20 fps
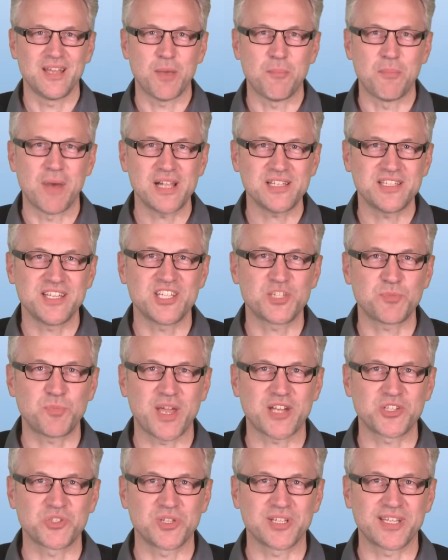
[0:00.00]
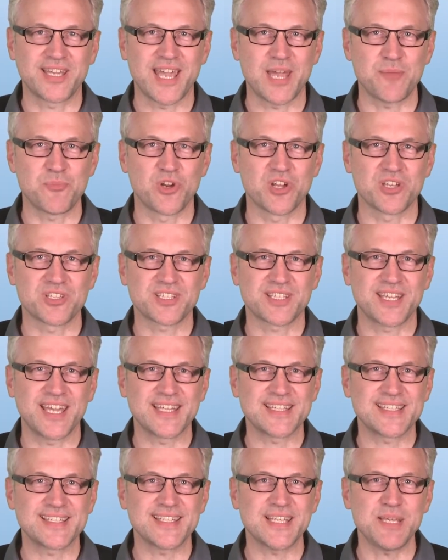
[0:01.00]
Multispectral cameras
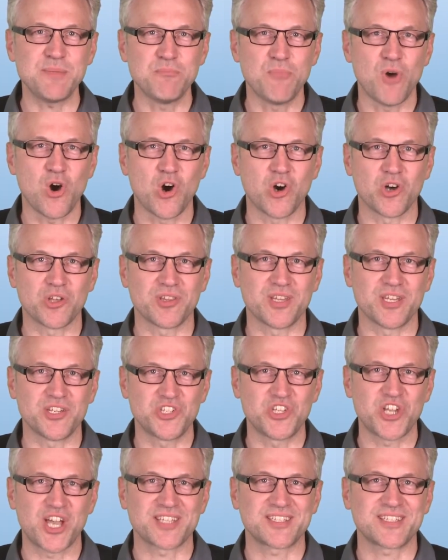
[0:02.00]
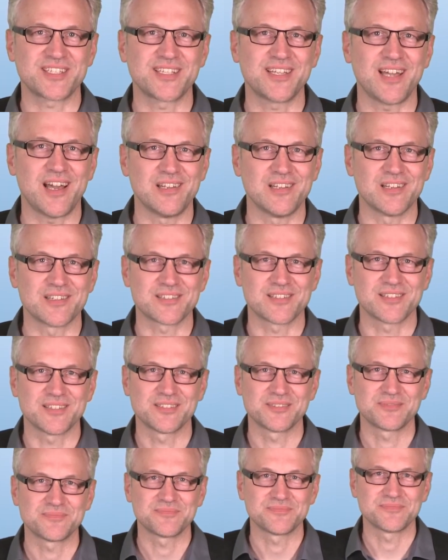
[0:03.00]
can see more than just colors.
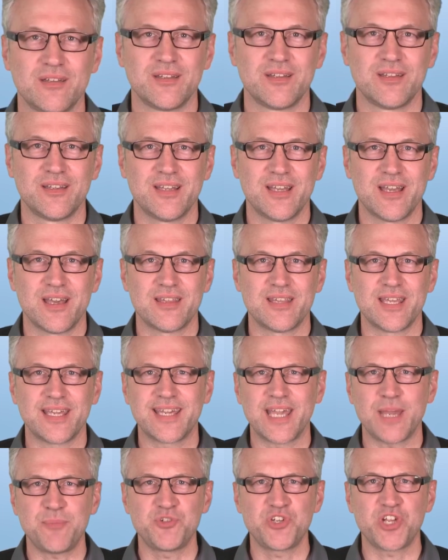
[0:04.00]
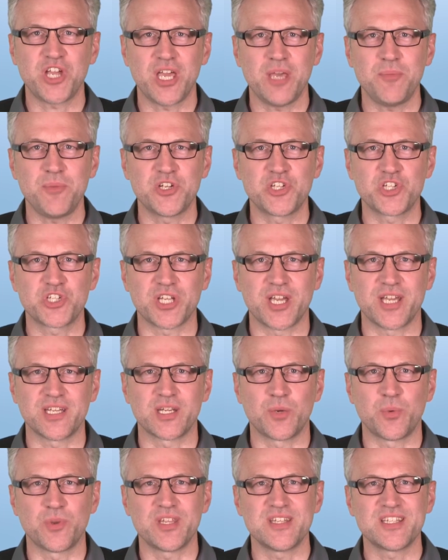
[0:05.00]
They capture image
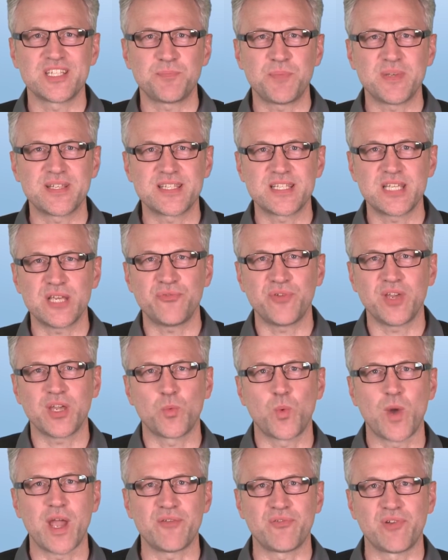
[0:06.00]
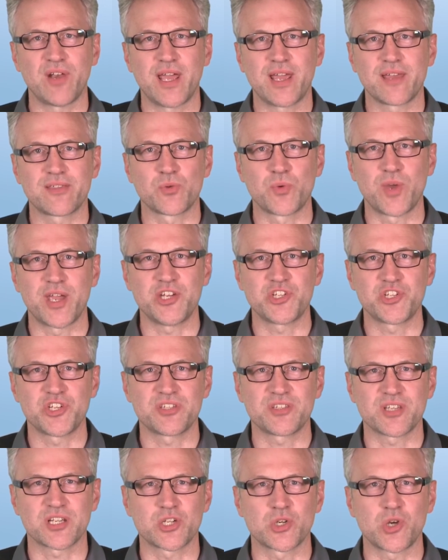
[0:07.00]
data within specific wavelength
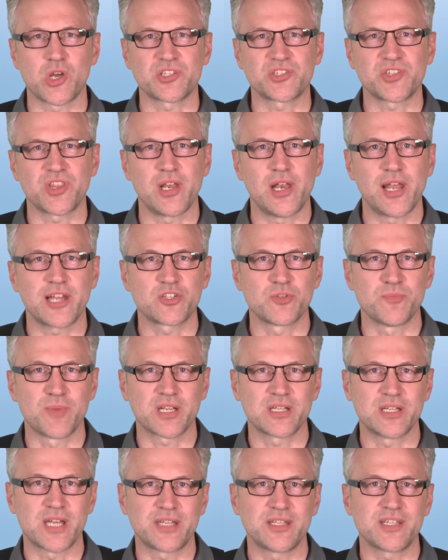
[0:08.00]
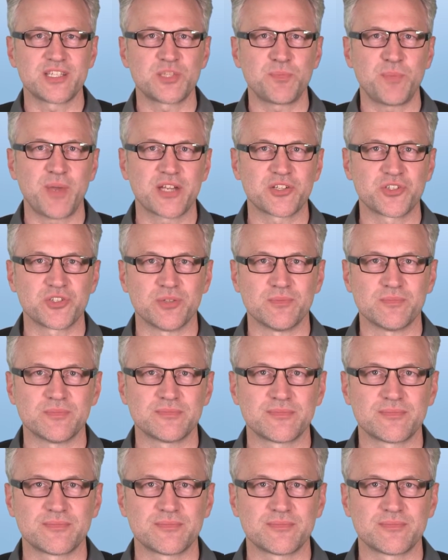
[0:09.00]
ranges across the electromagnetic spectrum.